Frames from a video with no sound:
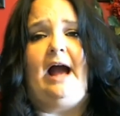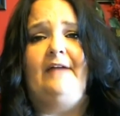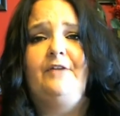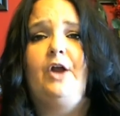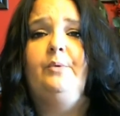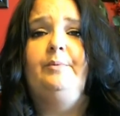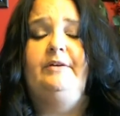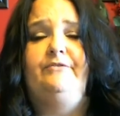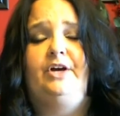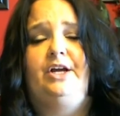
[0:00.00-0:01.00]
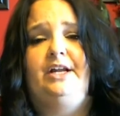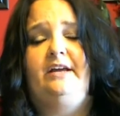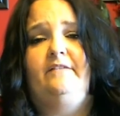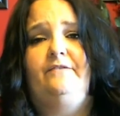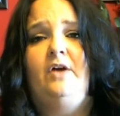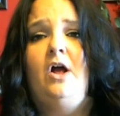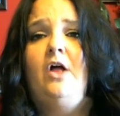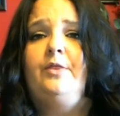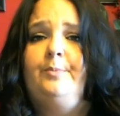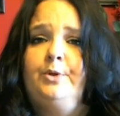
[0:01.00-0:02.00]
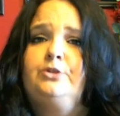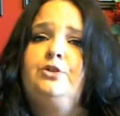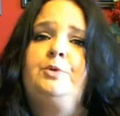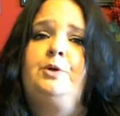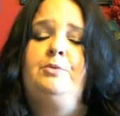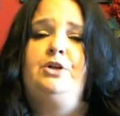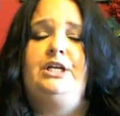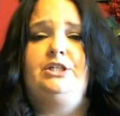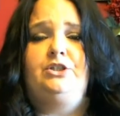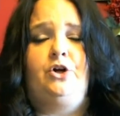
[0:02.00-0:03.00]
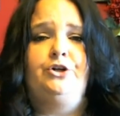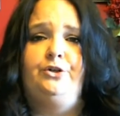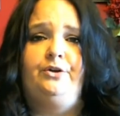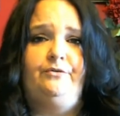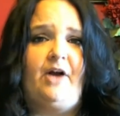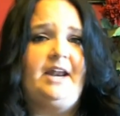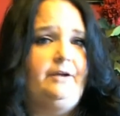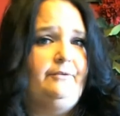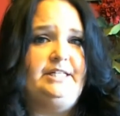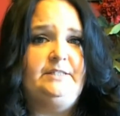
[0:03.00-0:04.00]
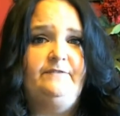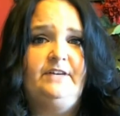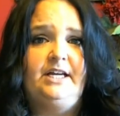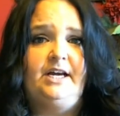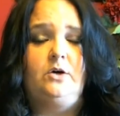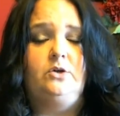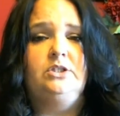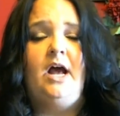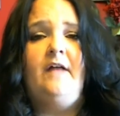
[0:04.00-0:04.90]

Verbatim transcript: I thought it would be fun if the booktube community started doing Friday Reads videos.